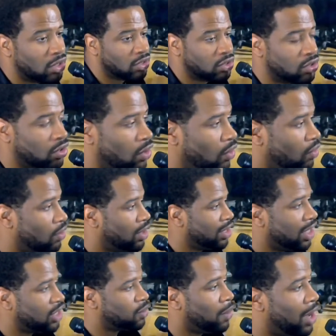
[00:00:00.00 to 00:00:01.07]
So
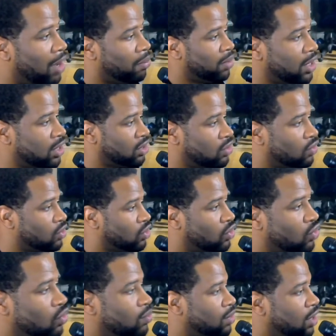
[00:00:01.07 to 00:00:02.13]
that's why I placed those
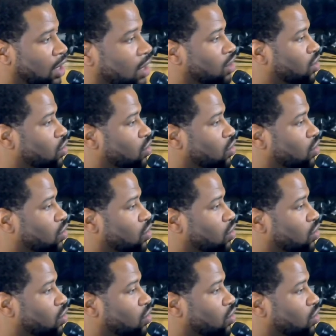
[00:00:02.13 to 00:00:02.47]
cubes there,